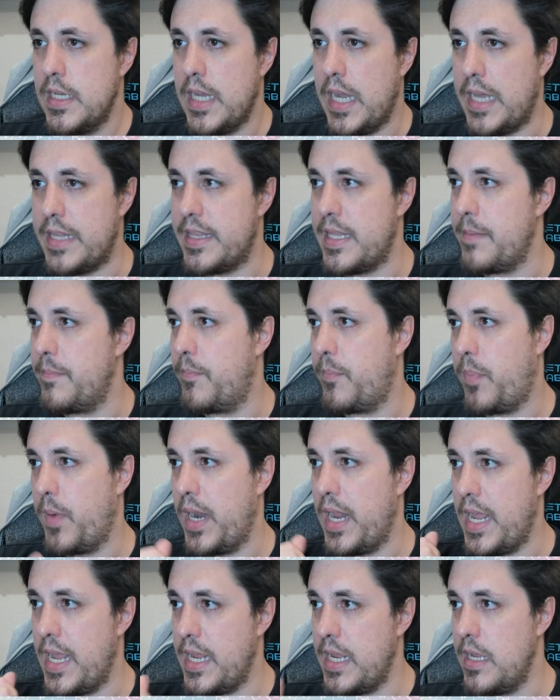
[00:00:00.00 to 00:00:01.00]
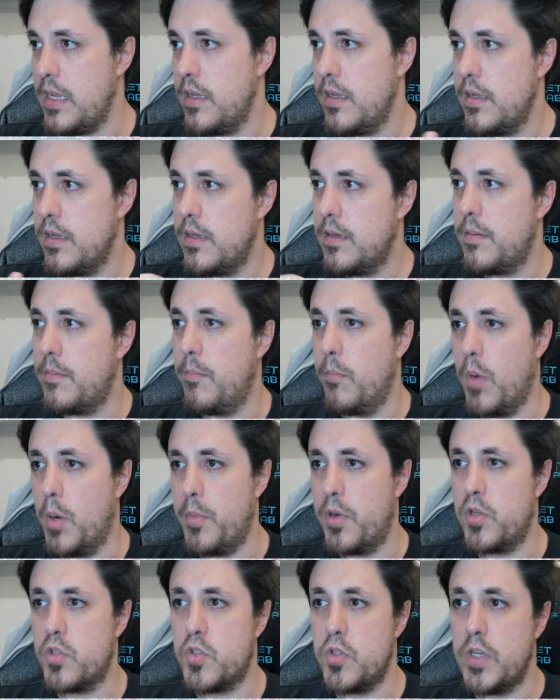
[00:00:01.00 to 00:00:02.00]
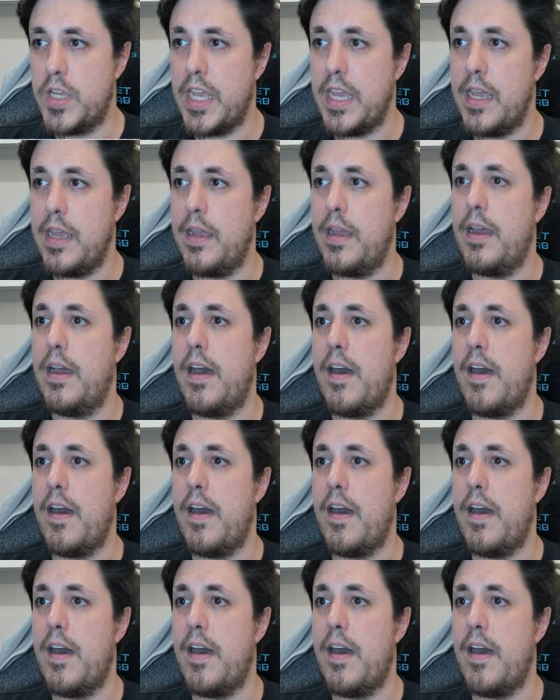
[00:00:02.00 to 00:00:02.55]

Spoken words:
and then play Momonosuke,